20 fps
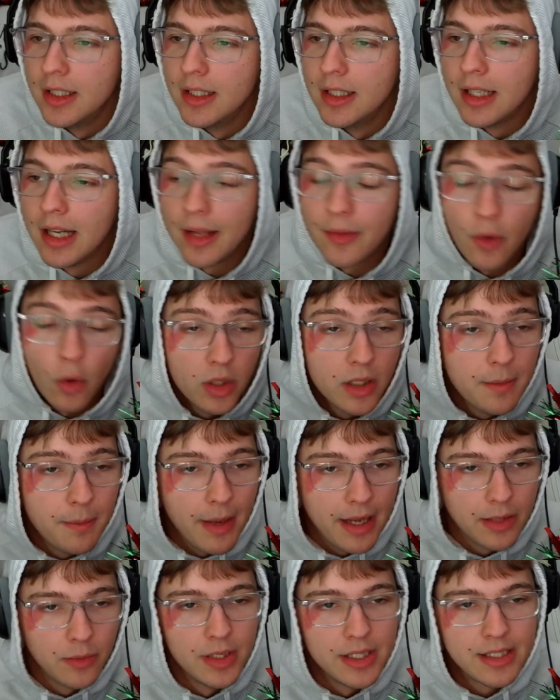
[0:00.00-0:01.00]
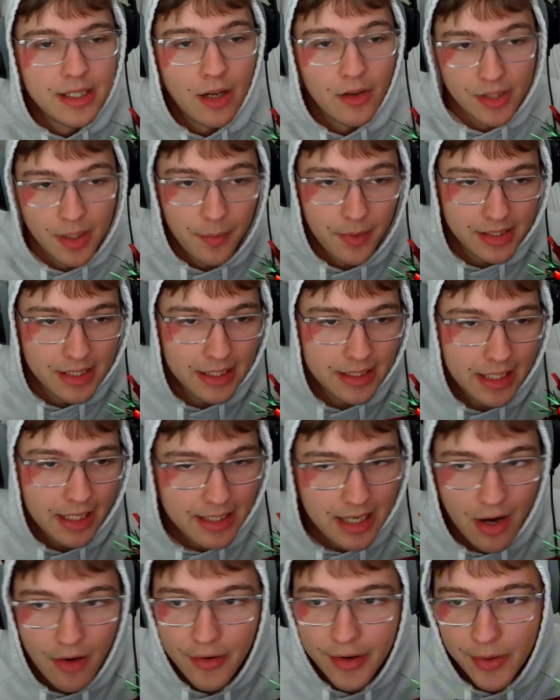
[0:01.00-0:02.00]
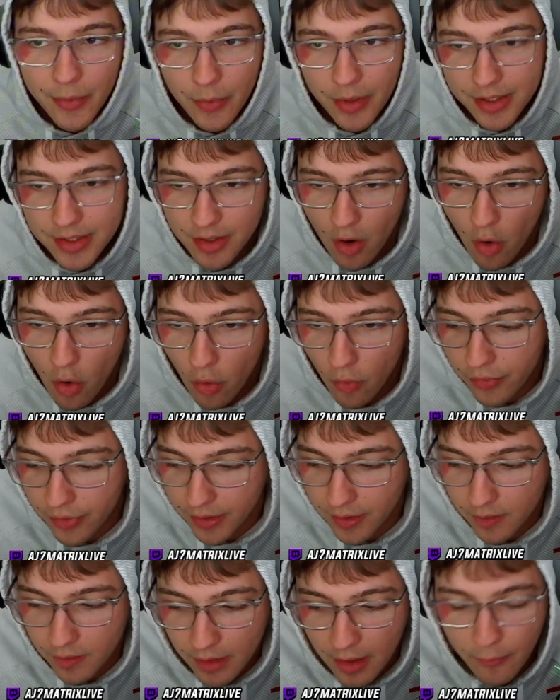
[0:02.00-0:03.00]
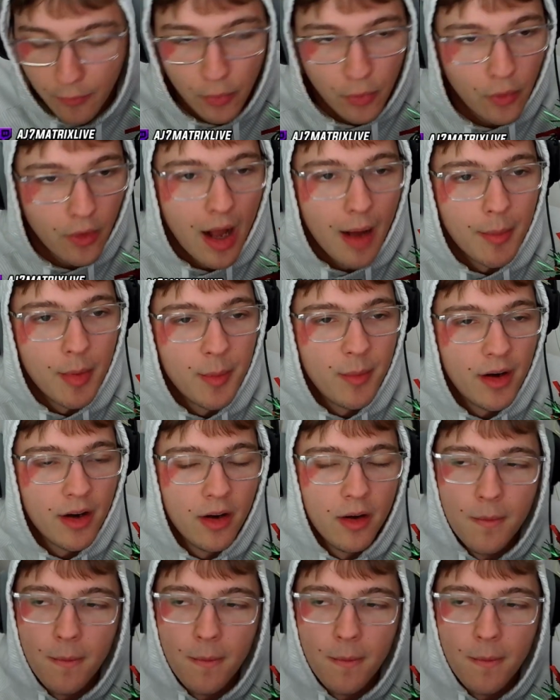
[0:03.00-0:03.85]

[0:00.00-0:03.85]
And the only main reason I was able to take that tower was over level Goblin Barrel.